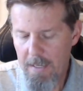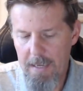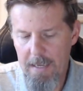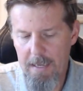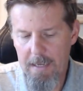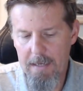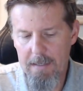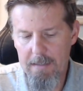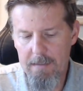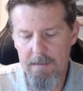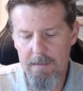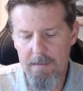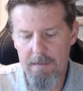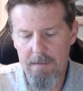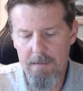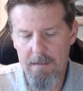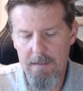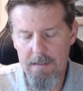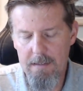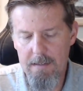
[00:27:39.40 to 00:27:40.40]
And
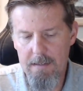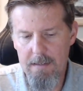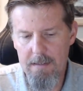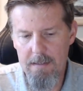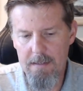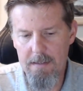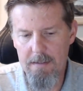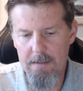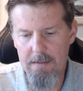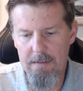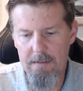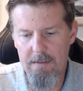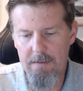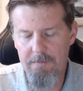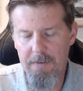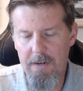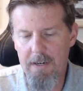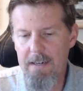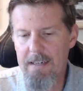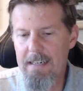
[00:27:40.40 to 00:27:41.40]

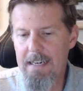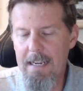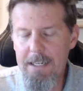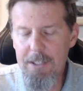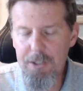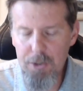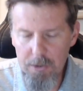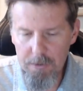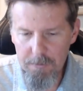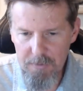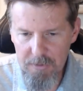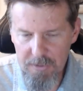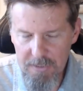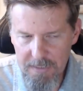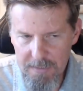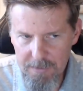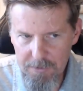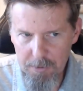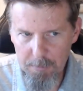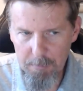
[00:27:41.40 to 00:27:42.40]
the very nature of
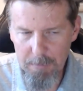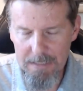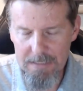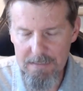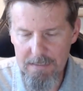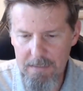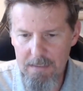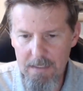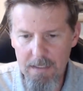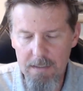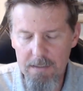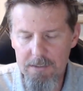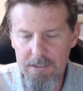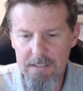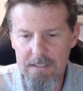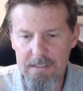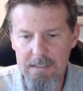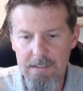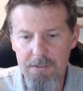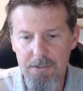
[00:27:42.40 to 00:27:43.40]
signature based
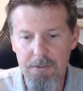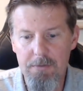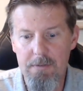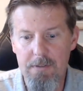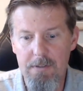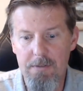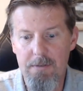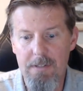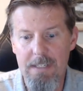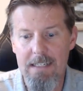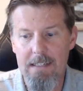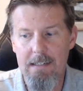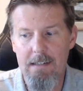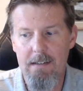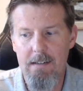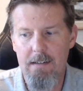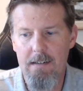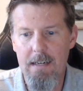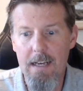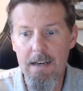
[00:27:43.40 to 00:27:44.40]
technologies is you
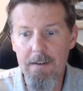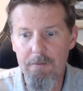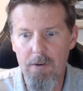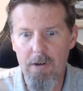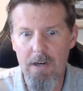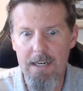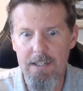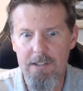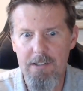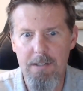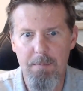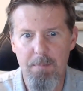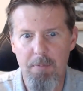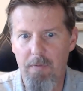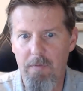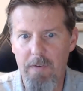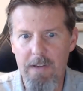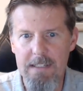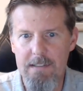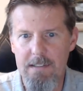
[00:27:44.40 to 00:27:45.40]
can never actually
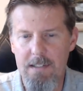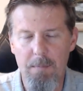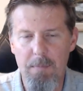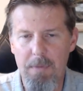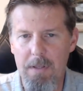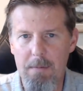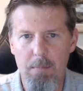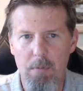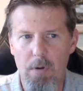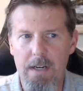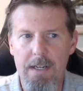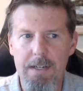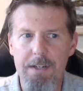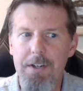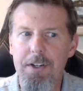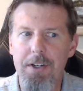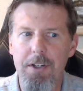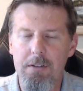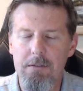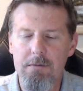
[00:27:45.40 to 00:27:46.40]
prevent something
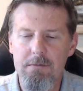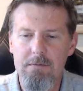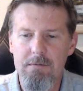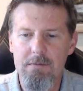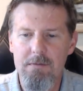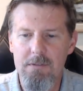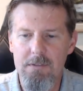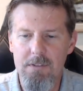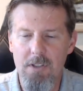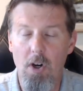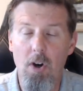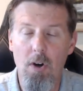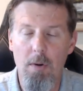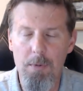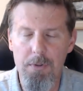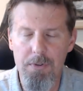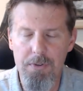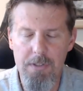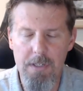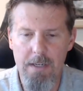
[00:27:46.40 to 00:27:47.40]
brand new,
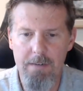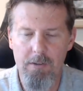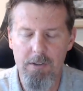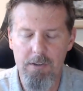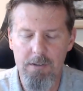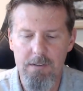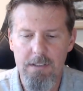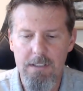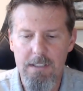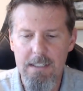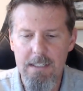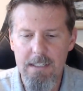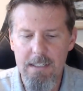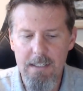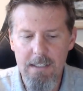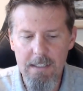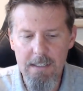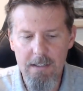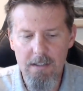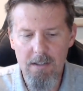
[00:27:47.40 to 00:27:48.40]
almost never.
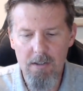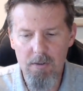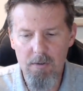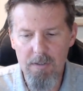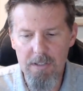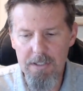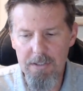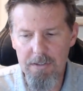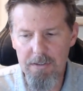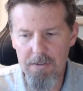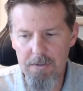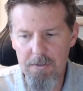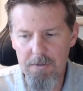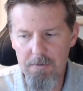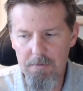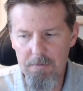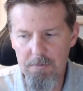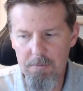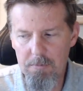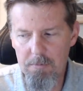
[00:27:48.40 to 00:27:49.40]

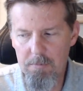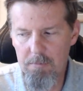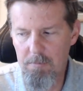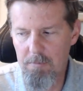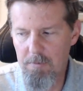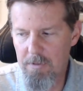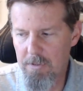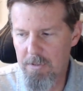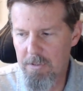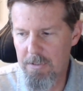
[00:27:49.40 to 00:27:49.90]
You